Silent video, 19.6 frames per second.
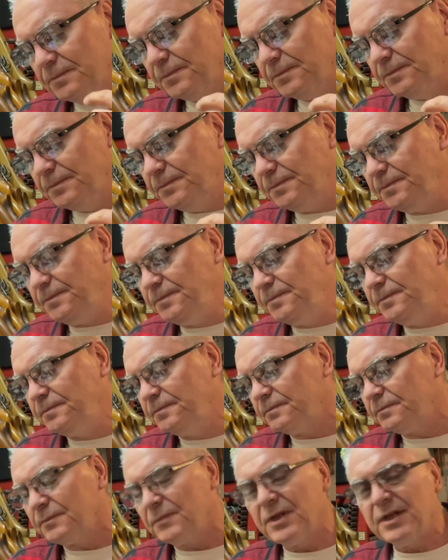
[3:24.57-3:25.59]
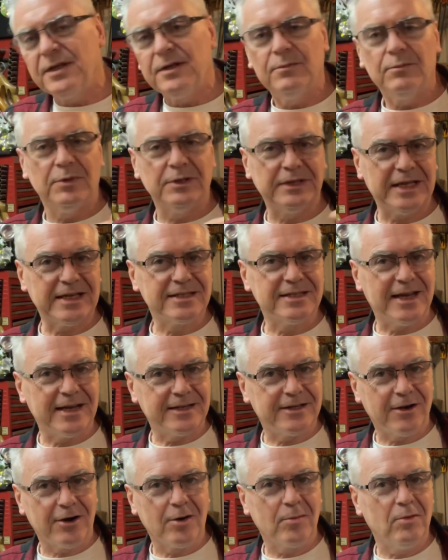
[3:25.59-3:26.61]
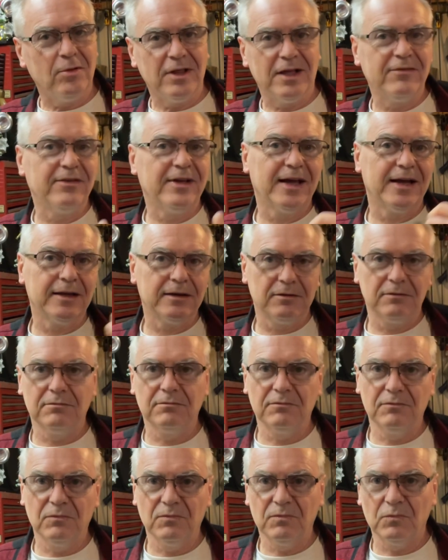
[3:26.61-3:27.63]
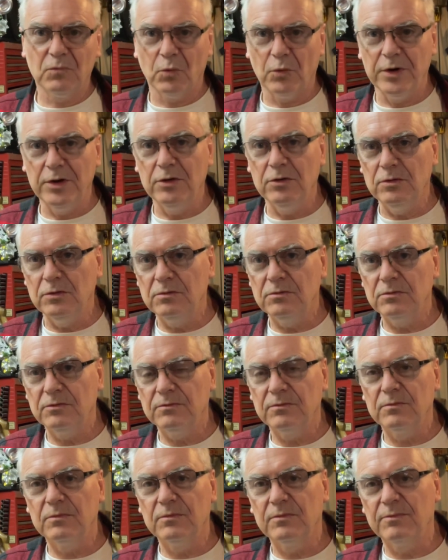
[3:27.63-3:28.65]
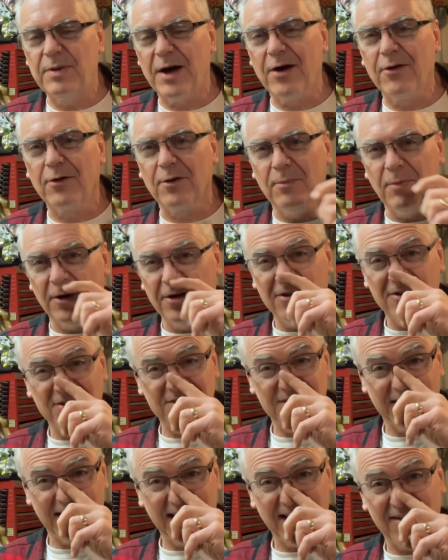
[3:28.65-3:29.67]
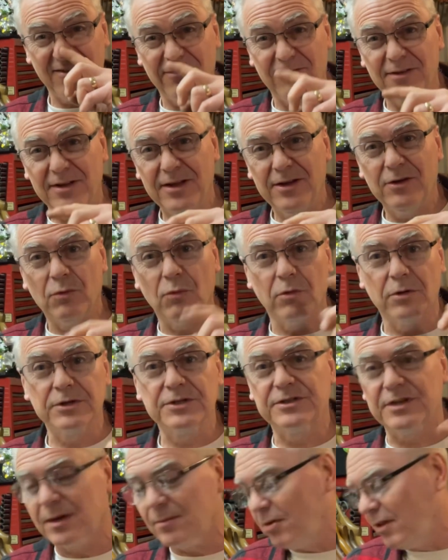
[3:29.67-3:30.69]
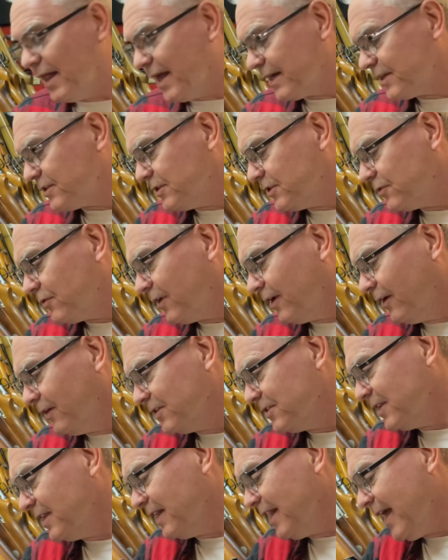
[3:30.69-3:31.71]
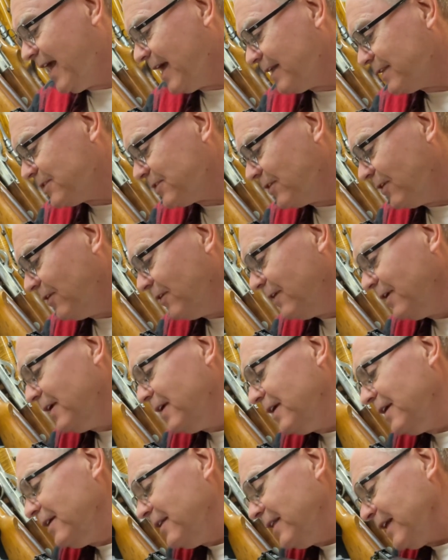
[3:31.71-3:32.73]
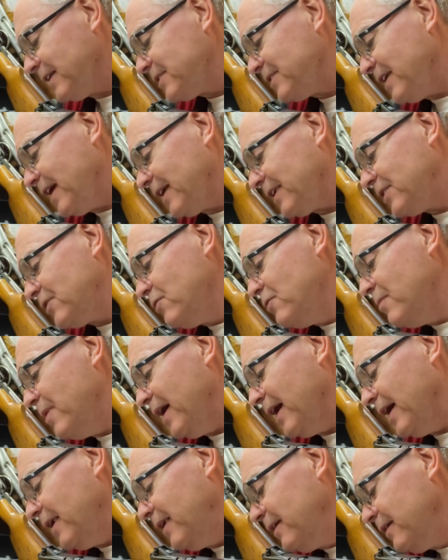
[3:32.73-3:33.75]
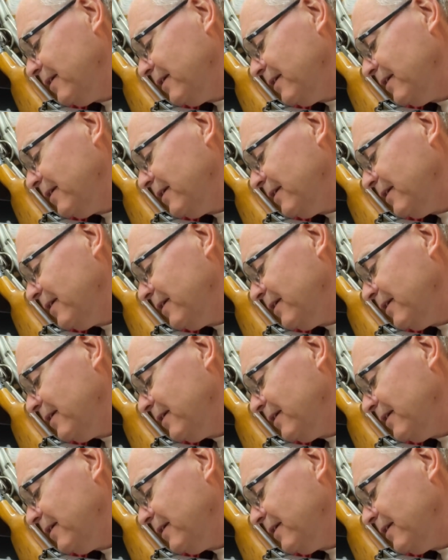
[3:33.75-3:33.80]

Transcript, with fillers: But that's not terrible. I've got real powder burners that have worse double action triggers than that, so that's not too bad.